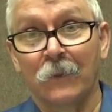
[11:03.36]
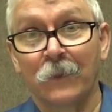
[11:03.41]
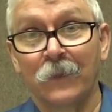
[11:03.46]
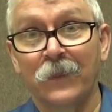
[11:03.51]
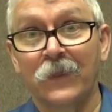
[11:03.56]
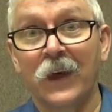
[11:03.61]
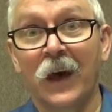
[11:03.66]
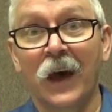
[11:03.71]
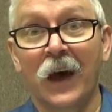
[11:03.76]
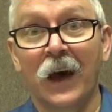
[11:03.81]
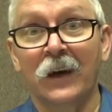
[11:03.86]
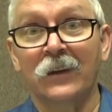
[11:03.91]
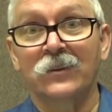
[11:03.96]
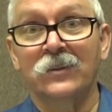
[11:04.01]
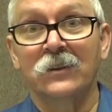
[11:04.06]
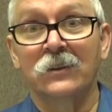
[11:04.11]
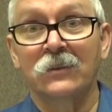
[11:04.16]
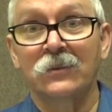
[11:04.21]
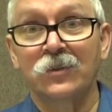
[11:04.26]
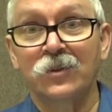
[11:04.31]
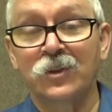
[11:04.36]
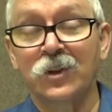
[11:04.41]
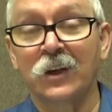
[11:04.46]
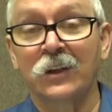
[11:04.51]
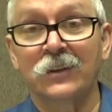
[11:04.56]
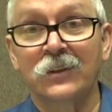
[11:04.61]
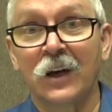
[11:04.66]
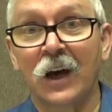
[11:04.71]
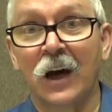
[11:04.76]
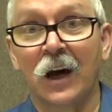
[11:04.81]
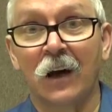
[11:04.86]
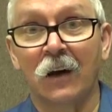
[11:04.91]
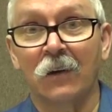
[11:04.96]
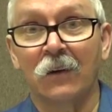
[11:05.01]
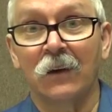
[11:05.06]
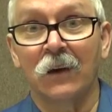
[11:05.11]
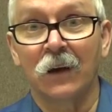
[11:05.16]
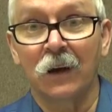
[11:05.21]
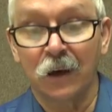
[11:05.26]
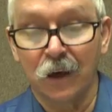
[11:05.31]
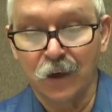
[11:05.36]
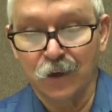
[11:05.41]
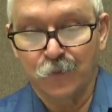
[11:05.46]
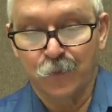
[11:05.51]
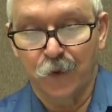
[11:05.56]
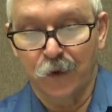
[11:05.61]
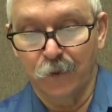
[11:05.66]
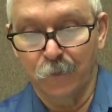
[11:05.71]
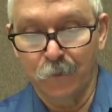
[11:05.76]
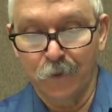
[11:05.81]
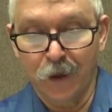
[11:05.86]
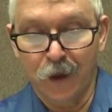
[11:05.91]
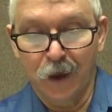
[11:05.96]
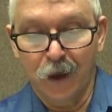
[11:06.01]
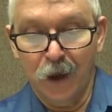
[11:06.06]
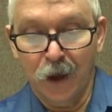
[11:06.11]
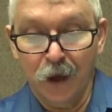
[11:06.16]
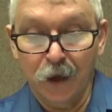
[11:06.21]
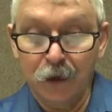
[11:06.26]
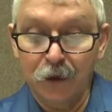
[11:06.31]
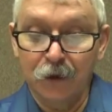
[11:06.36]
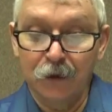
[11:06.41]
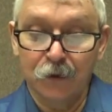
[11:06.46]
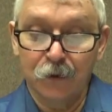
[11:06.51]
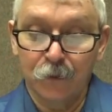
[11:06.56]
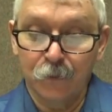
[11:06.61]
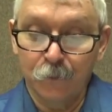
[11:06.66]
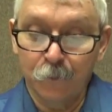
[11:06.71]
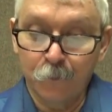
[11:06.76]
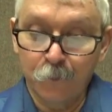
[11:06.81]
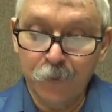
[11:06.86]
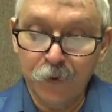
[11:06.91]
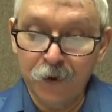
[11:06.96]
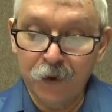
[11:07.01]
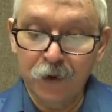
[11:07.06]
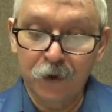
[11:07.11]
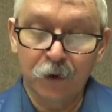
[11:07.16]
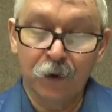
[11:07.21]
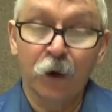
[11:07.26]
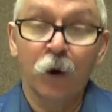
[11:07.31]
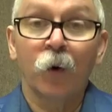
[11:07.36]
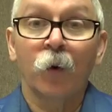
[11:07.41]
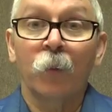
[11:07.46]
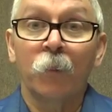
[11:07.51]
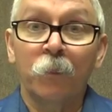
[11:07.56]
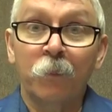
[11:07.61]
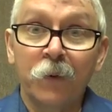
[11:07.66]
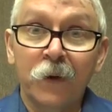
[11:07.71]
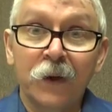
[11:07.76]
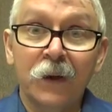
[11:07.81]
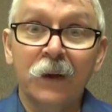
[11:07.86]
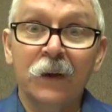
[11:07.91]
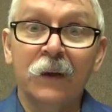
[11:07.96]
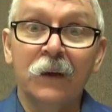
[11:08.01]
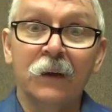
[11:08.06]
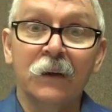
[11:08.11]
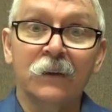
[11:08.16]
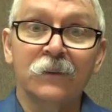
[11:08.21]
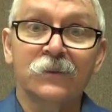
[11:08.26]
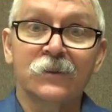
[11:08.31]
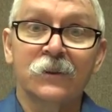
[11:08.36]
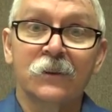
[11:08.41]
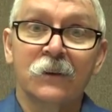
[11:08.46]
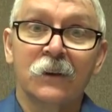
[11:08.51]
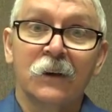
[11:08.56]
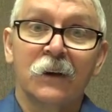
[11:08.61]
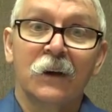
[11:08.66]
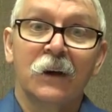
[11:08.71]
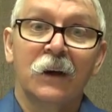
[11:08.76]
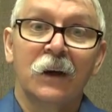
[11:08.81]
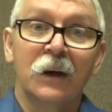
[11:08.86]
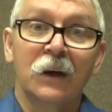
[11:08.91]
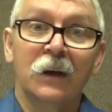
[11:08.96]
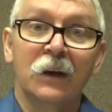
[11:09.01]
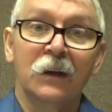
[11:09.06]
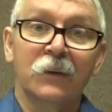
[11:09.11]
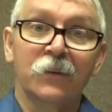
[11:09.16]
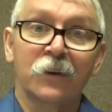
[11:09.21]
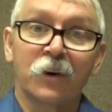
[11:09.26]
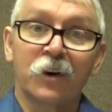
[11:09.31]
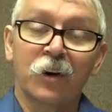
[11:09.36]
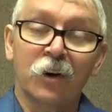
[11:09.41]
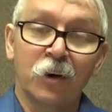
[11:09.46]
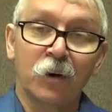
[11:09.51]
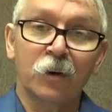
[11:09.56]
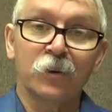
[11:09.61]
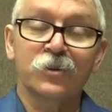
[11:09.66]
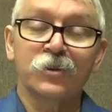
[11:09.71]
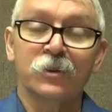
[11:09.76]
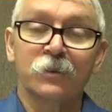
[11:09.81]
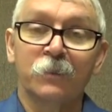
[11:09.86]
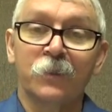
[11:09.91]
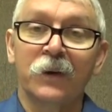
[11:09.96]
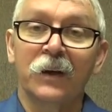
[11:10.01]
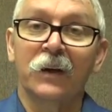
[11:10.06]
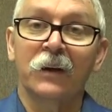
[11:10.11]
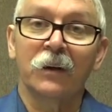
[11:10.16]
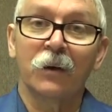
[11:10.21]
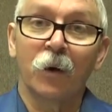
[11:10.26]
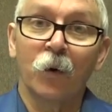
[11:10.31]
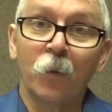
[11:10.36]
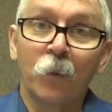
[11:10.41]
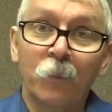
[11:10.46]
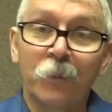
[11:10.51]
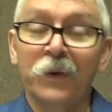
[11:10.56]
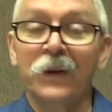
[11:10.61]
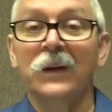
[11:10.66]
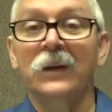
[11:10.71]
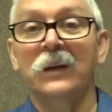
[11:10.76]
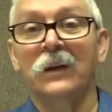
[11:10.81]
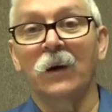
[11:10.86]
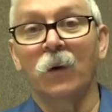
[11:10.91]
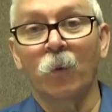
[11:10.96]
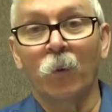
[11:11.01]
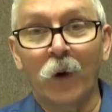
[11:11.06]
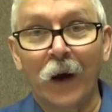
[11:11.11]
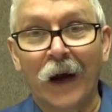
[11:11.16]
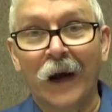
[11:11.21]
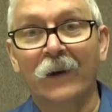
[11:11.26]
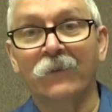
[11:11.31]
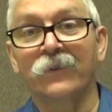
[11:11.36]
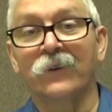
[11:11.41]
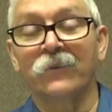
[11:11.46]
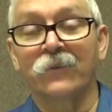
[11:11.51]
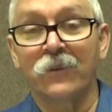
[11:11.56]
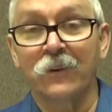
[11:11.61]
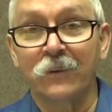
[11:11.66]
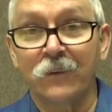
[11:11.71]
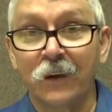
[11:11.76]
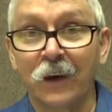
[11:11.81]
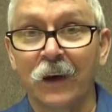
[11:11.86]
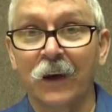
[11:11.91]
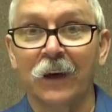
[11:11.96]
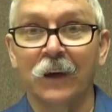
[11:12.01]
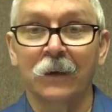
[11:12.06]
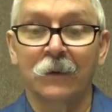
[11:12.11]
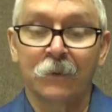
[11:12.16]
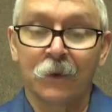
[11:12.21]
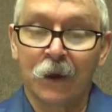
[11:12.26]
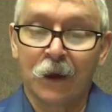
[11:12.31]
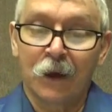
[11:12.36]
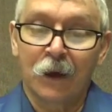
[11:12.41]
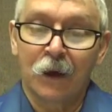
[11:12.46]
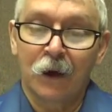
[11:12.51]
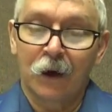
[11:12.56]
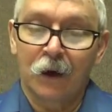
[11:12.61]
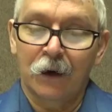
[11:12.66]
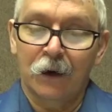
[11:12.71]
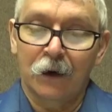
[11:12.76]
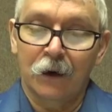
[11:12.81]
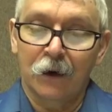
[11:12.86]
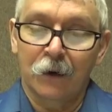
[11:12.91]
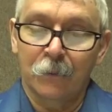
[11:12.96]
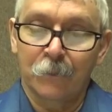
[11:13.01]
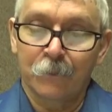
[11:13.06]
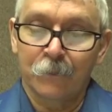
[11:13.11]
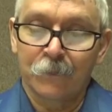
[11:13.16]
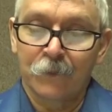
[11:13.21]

that Gentile husband. And being an obedient, in the culture, being an obedient wife of the day, uh,